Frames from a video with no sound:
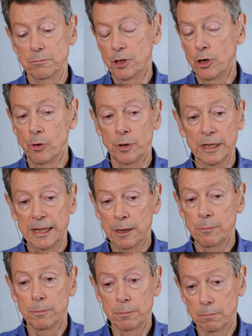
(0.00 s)
you know, and
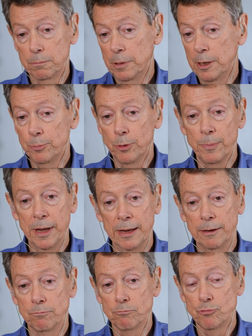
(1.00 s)
again, people
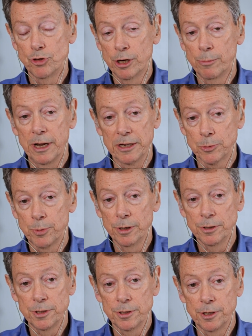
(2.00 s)
may share about
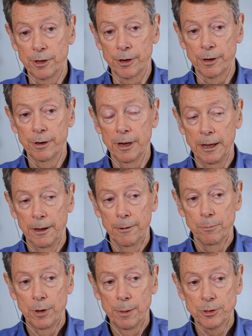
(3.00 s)
experiences here,
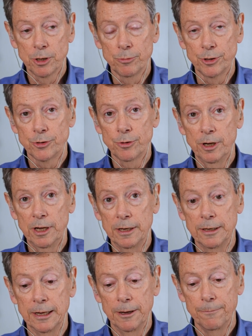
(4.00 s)
perhaps on
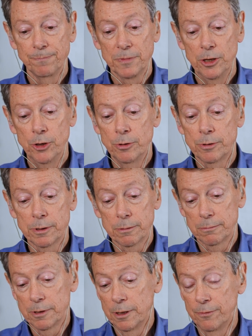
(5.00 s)
retreat, you
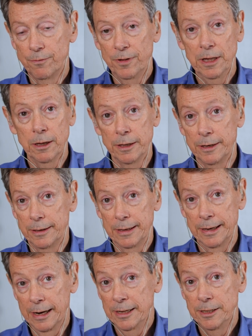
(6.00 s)
can feel, and,
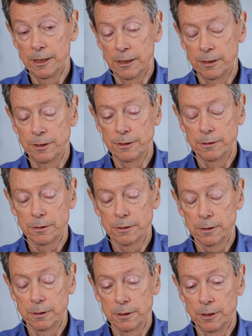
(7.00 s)
and I did,
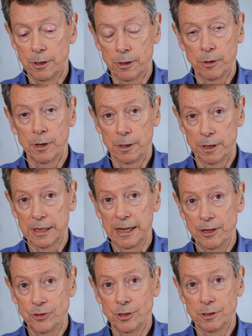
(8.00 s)
you know, on
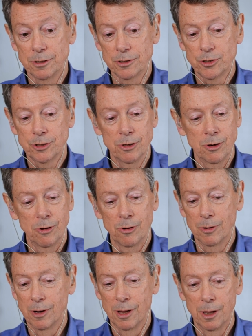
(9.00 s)
occasion,
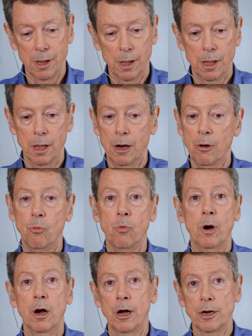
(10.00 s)
so
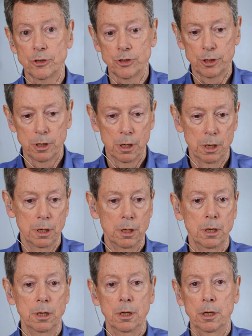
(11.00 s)
awash
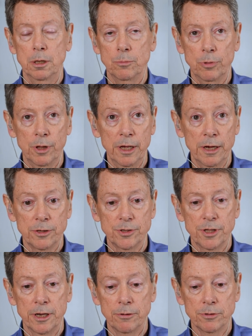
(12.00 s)
in
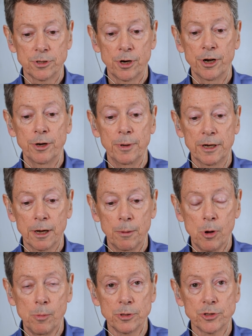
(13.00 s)
bliss that it started to
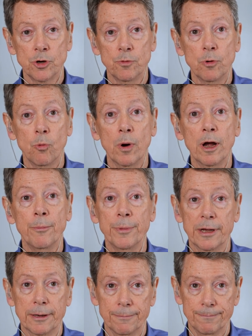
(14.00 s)
become almost
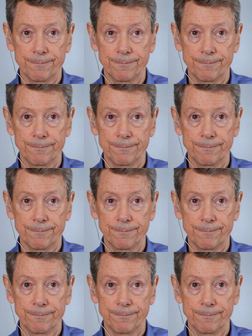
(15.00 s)
overwhelming